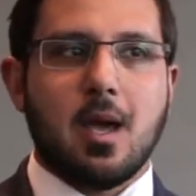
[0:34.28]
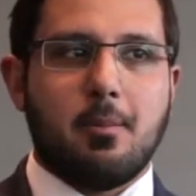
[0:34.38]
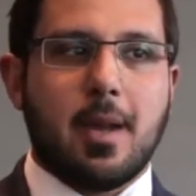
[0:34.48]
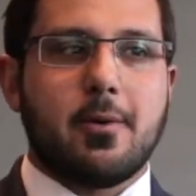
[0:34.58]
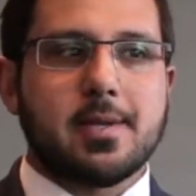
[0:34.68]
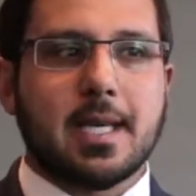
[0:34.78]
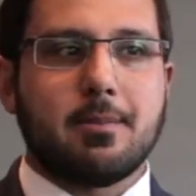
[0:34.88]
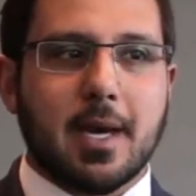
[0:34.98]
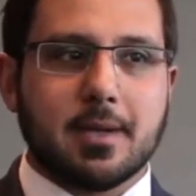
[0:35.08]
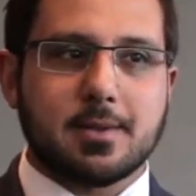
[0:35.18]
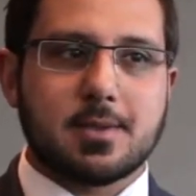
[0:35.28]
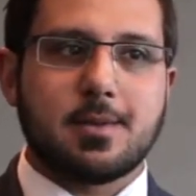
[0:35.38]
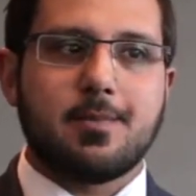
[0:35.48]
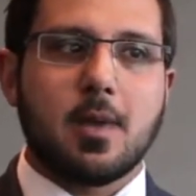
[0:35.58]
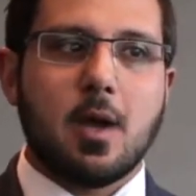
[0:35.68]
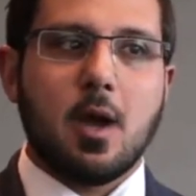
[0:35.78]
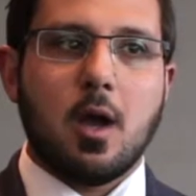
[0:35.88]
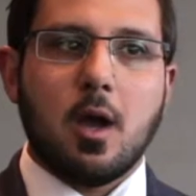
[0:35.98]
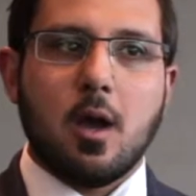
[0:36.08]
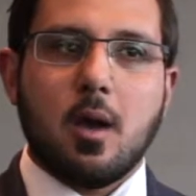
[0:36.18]
Parenting matters.
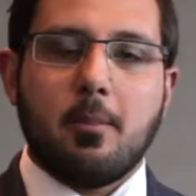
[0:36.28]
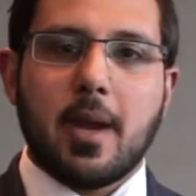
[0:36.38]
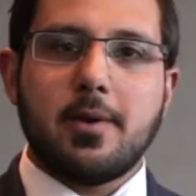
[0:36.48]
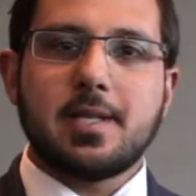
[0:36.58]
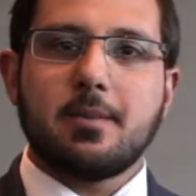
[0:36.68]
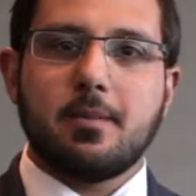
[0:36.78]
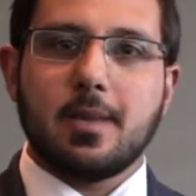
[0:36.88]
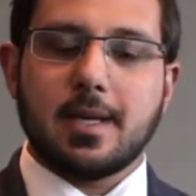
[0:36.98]
Parenting